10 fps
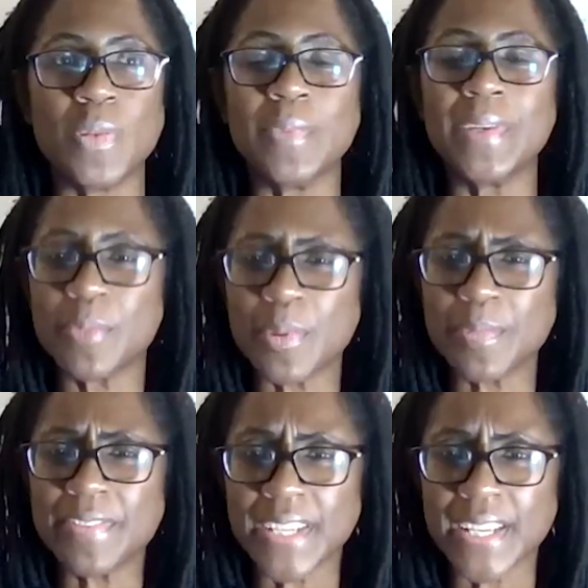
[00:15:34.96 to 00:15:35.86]
but we
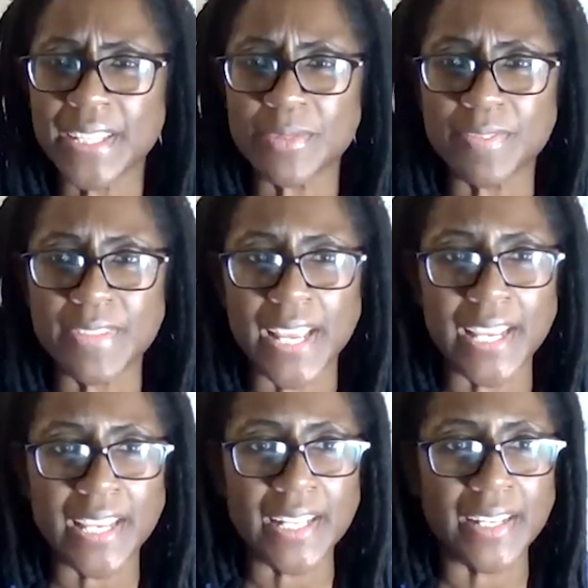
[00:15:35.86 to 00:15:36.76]
what we've done is we've
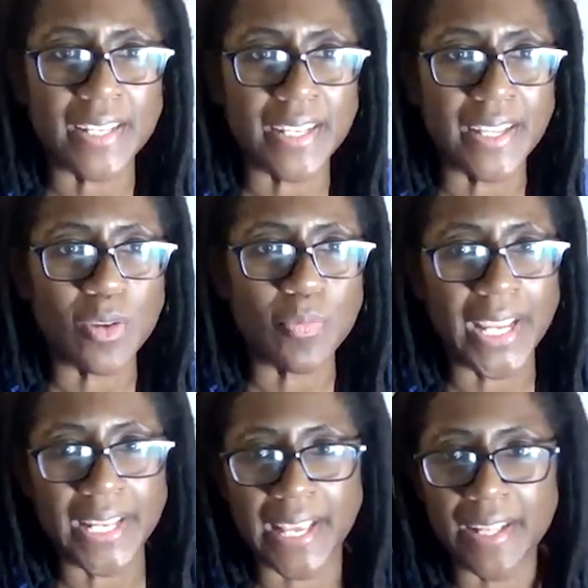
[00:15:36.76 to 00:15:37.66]
taken um,
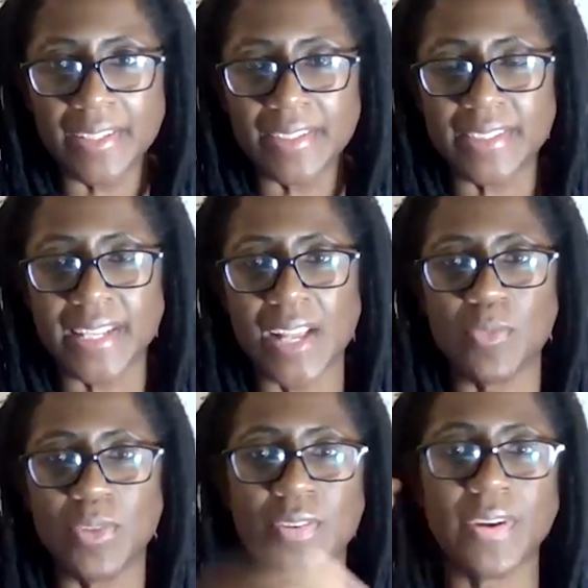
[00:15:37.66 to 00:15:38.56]
ADLs
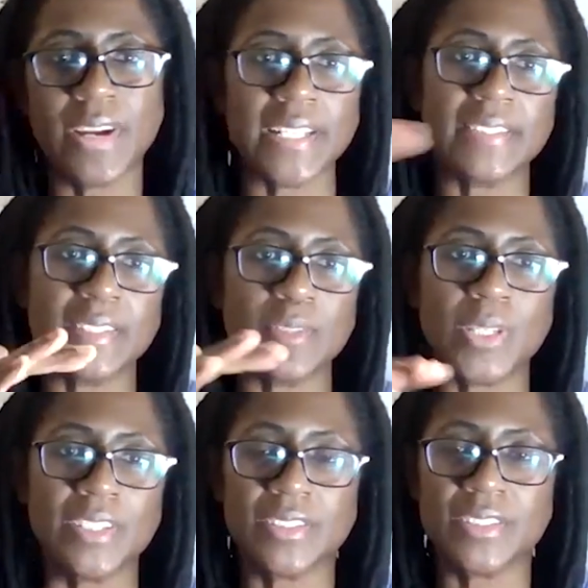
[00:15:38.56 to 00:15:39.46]
and we've created
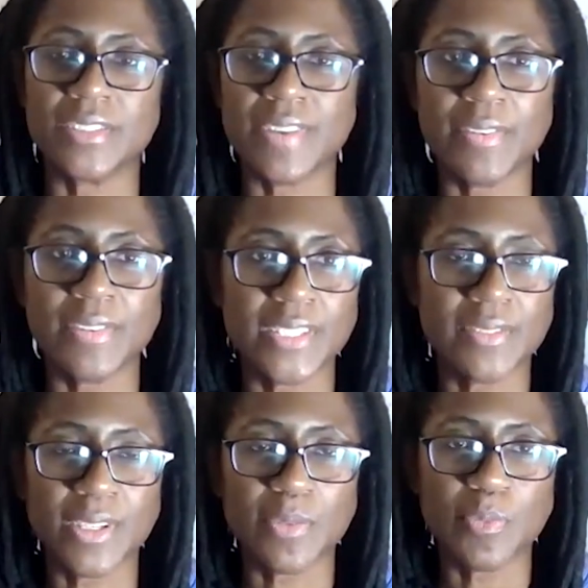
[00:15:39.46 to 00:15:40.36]
simulations around each
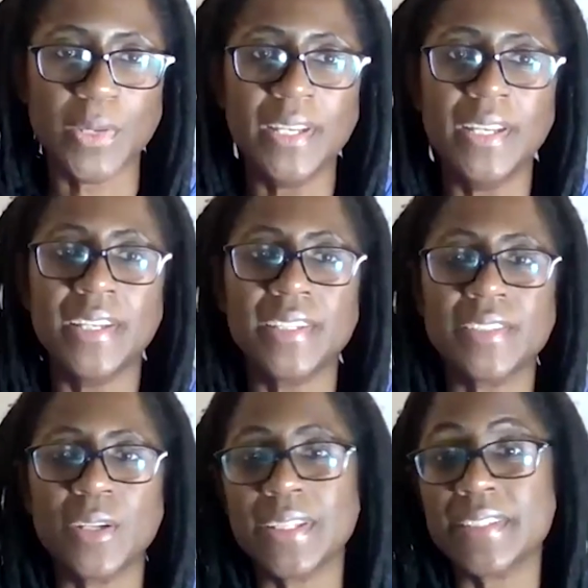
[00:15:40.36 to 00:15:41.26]
of them.
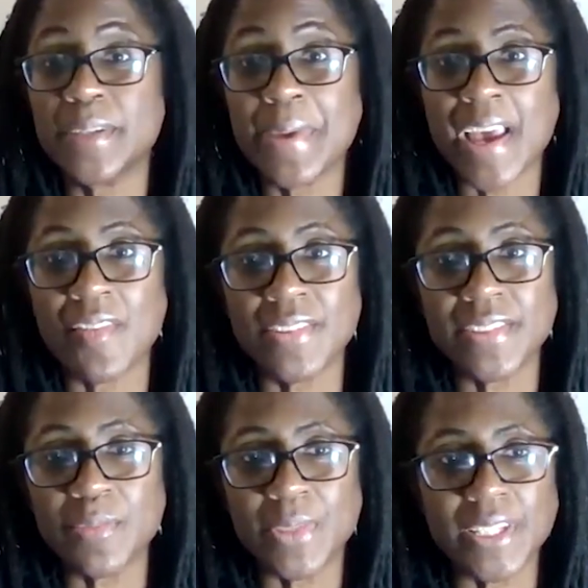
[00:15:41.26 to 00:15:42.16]
So let's say we have a
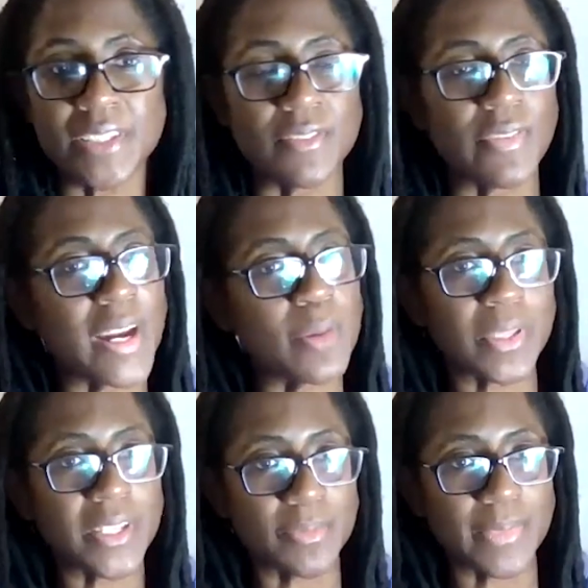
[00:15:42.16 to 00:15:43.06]
simulation for
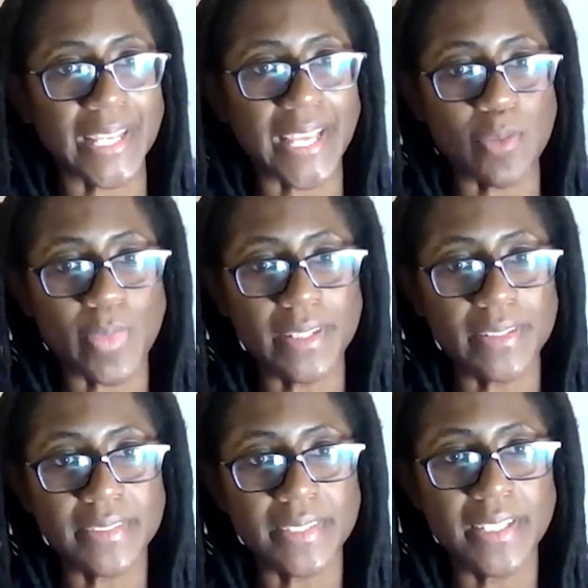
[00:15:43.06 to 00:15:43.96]
ambulation with a gait
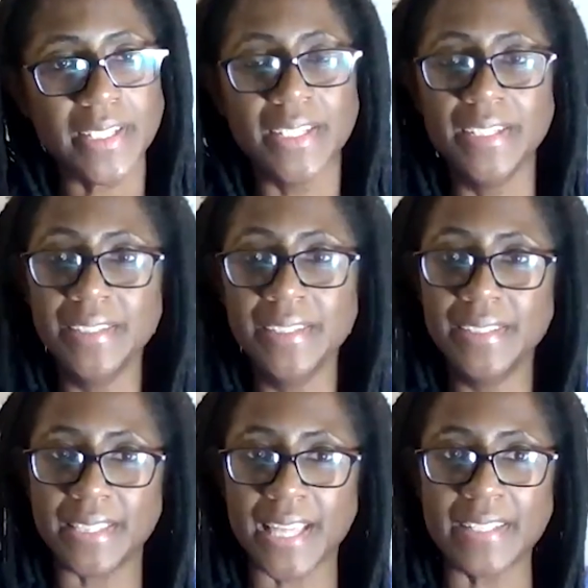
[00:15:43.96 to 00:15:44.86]
belt.
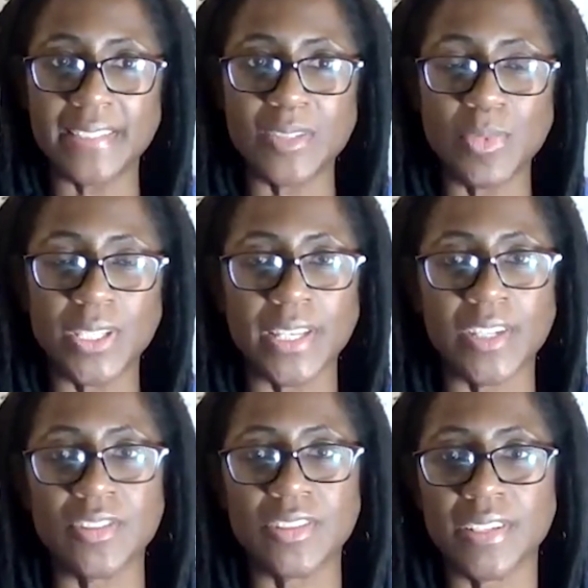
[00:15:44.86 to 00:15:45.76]
That
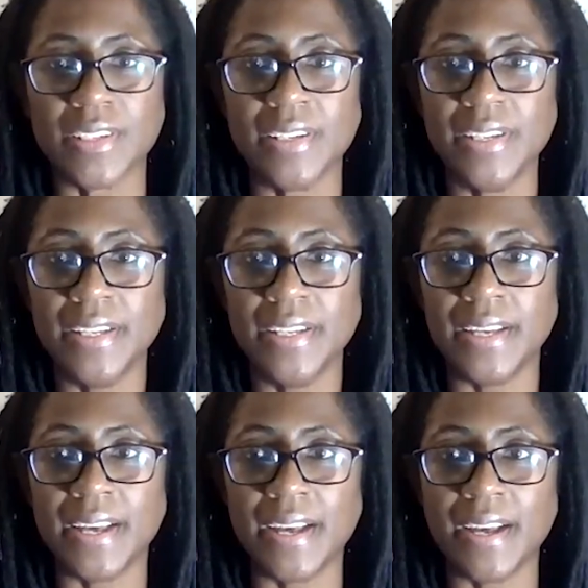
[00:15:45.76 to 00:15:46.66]
simulation
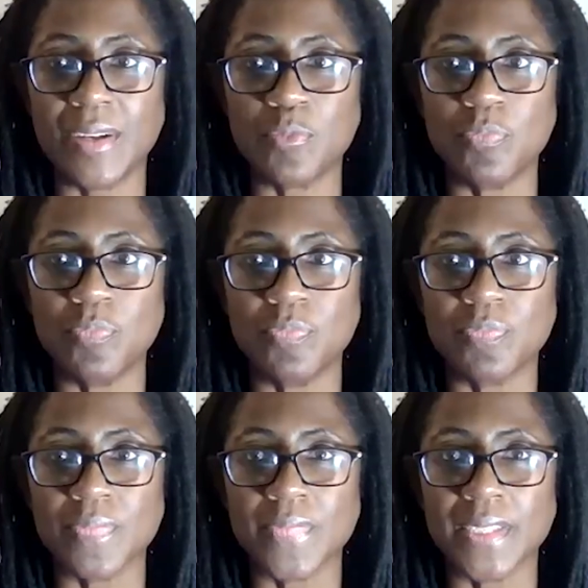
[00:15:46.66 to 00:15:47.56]
um,
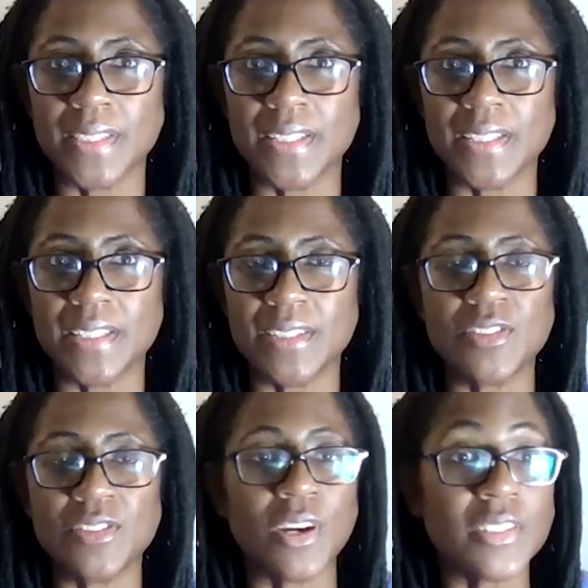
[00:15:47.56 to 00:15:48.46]

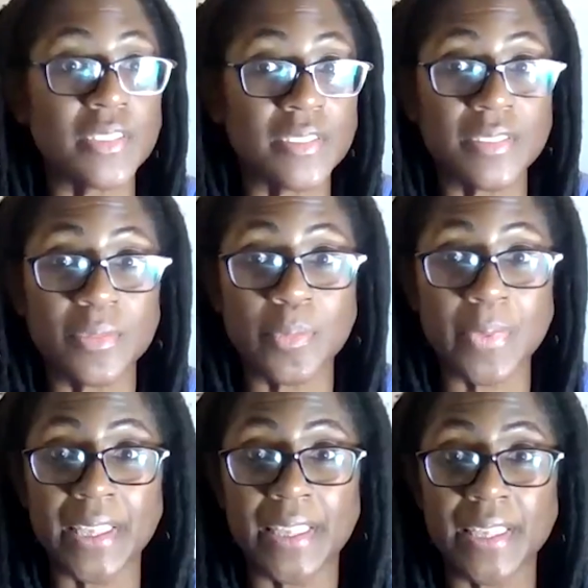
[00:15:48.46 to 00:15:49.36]
starts
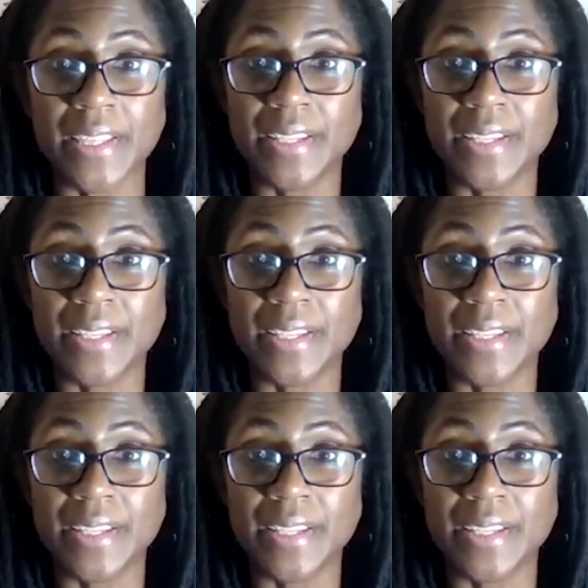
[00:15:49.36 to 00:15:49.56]
with